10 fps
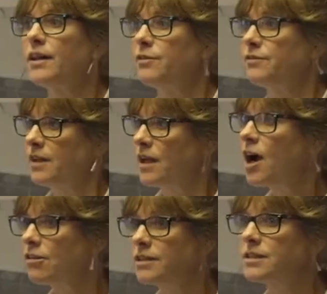either of the
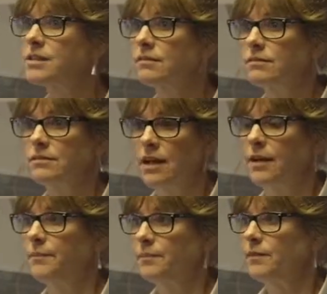current
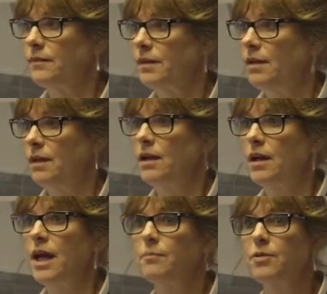
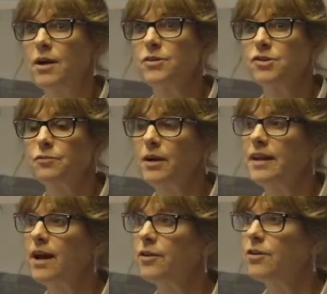approach by
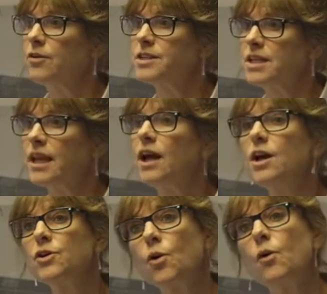that authority,
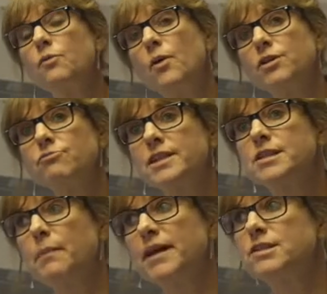nor of what the
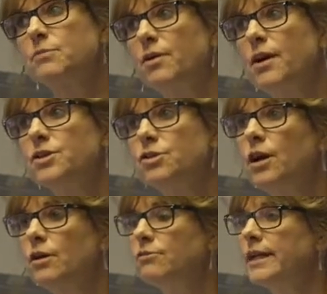risk-based approach
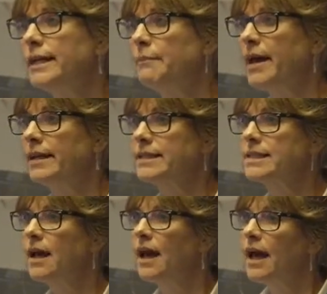really
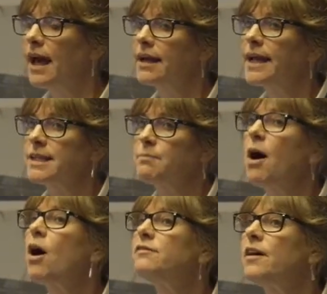meant. And I guess
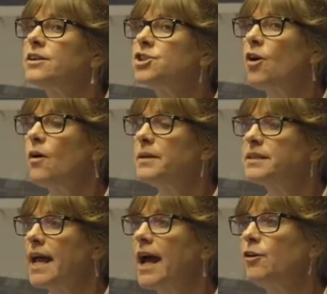part of our job
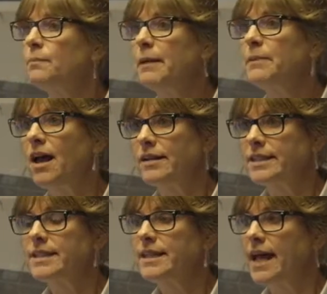is to help people
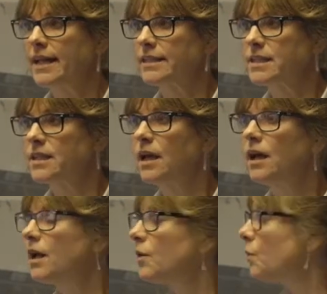understand
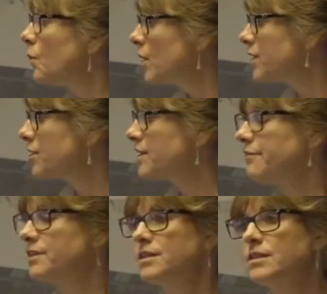with good
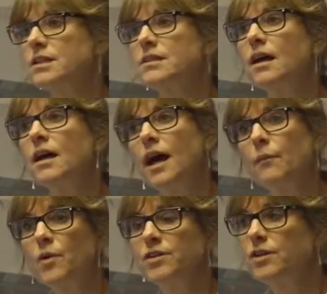evidence
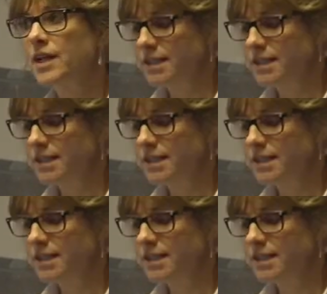and with good